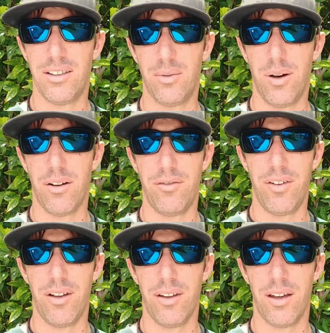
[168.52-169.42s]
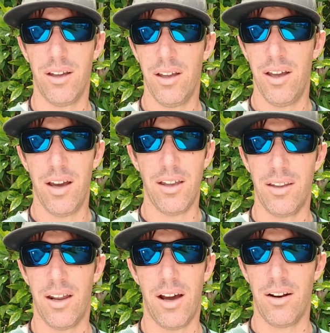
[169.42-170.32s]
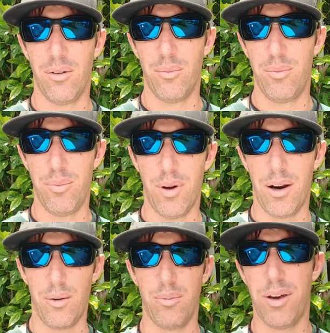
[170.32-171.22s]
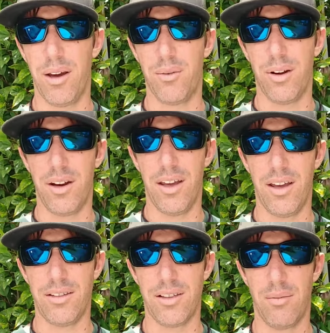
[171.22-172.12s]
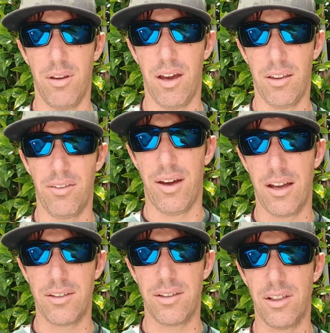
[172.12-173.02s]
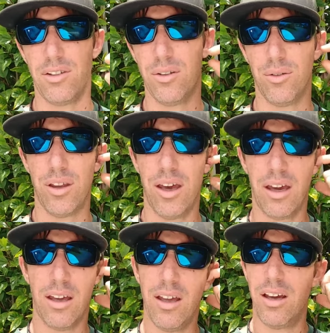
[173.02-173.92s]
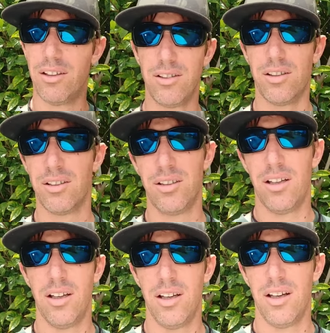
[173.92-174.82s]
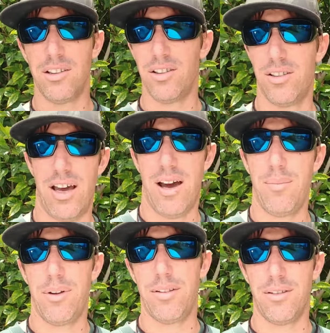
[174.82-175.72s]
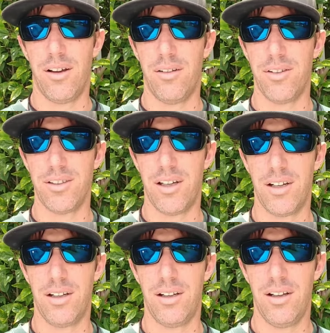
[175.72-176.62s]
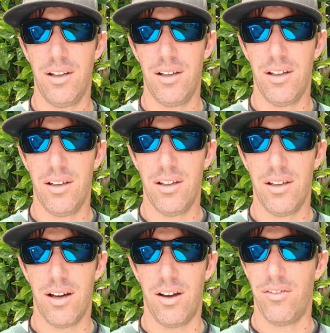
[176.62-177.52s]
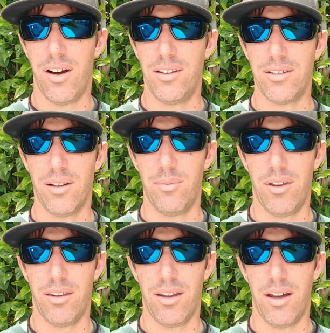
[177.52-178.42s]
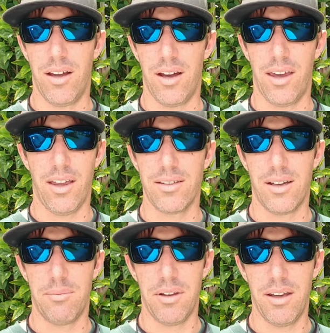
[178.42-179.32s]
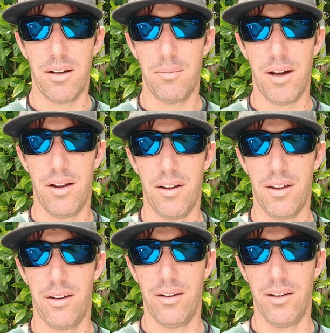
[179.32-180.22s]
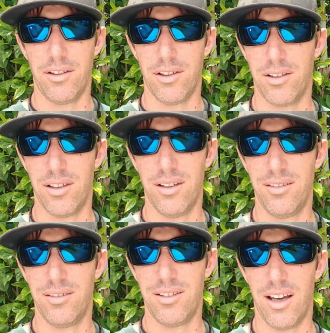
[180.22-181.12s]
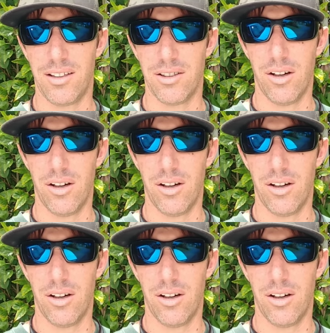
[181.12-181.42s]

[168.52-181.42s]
this weird feeling, and then I don't I don't pick what it is. I'm like, that's the new thing. It just it just happens all of a sudden. I find something that I can't stop thinking about, and it just takes